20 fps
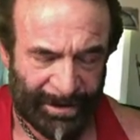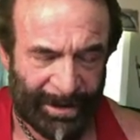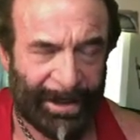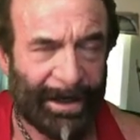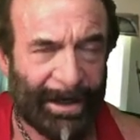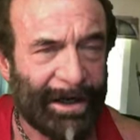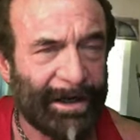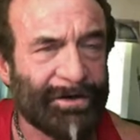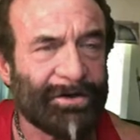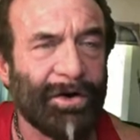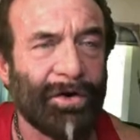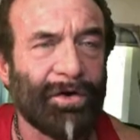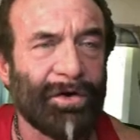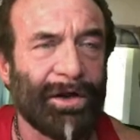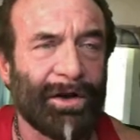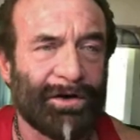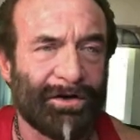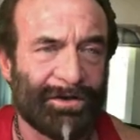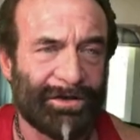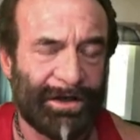I, I
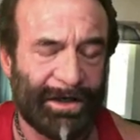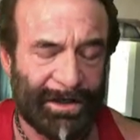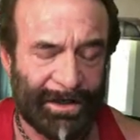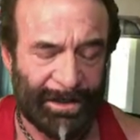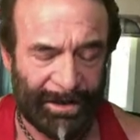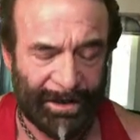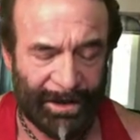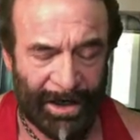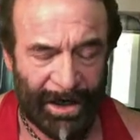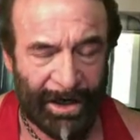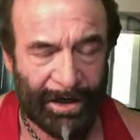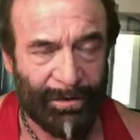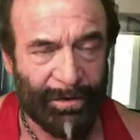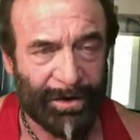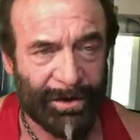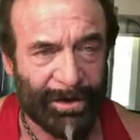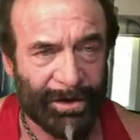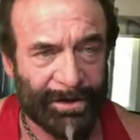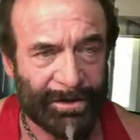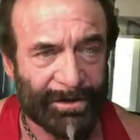totally understand and the
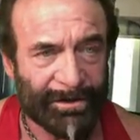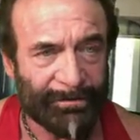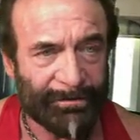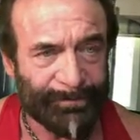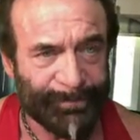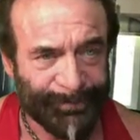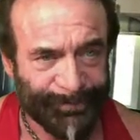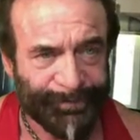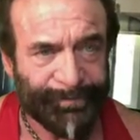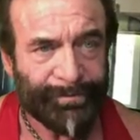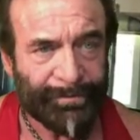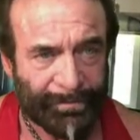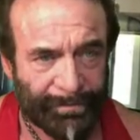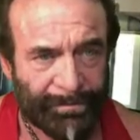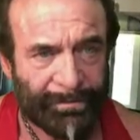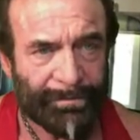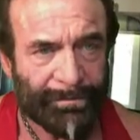awkwardness, yeah,